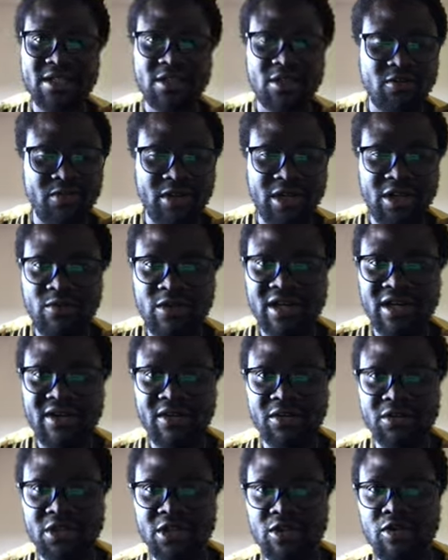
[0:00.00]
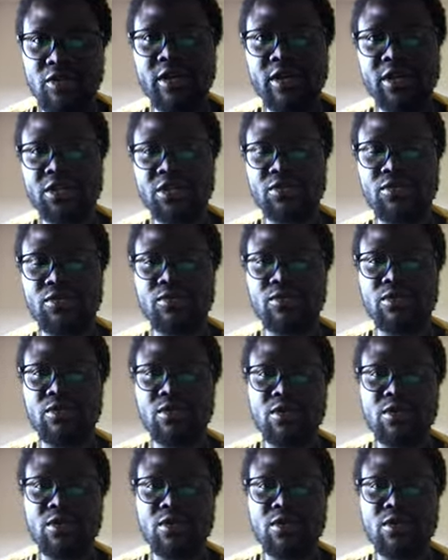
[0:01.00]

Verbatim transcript: not really what I want to go into,